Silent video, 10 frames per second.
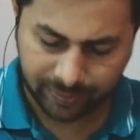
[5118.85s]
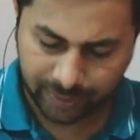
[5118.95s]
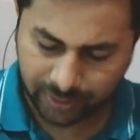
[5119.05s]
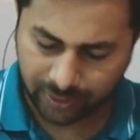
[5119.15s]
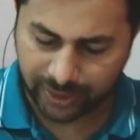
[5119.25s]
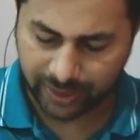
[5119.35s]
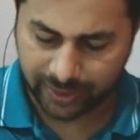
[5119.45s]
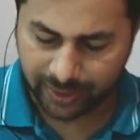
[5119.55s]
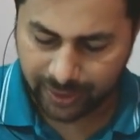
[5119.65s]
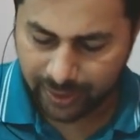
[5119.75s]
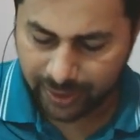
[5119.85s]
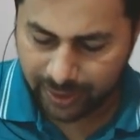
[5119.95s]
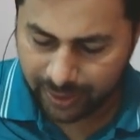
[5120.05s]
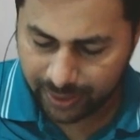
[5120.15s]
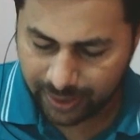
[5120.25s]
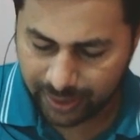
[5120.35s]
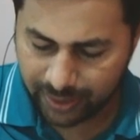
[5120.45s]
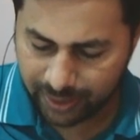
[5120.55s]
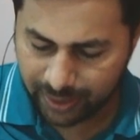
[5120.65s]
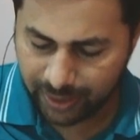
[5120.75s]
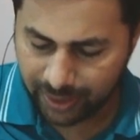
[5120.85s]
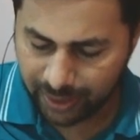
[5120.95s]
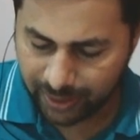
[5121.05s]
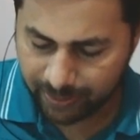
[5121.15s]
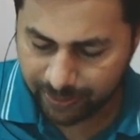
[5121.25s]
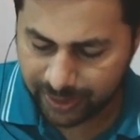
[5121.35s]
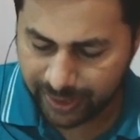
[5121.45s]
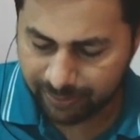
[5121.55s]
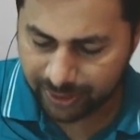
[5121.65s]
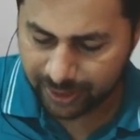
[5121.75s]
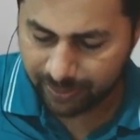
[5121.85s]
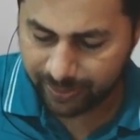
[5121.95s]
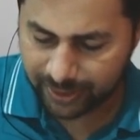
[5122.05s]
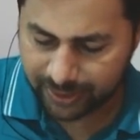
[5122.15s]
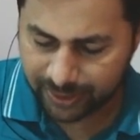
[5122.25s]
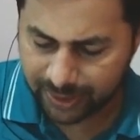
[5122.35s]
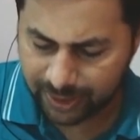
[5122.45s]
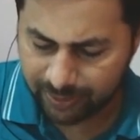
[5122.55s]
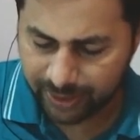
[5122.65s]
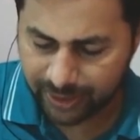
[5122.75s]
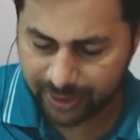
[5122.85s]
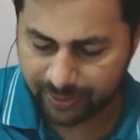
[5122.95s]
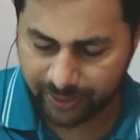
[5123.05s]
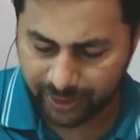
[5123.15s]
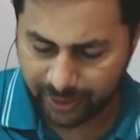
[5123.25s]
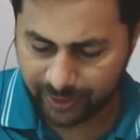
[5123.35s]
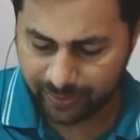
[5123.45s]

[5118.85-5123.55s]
So again, then if same surface is illuminated with